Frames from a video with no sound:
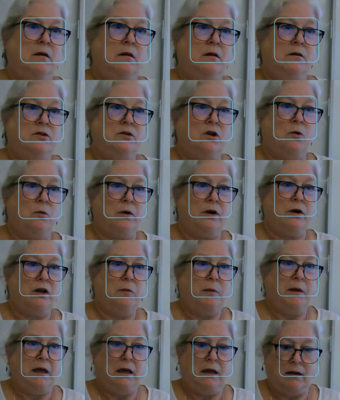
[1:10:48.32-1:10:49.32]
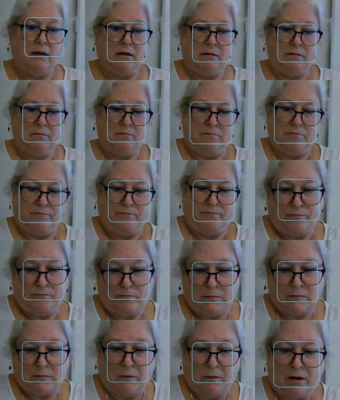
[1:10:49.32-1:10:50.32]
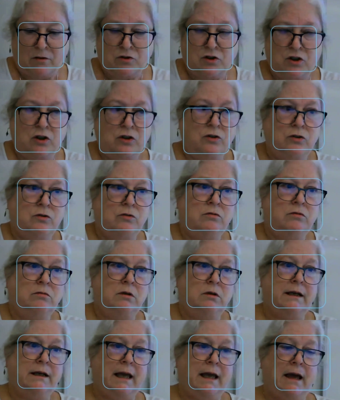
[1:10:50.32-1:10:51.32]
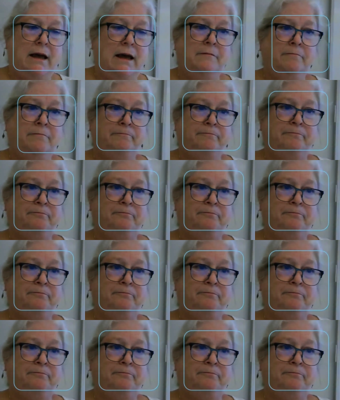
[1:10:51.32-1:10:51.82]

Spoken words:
So we're gonna be around 2 again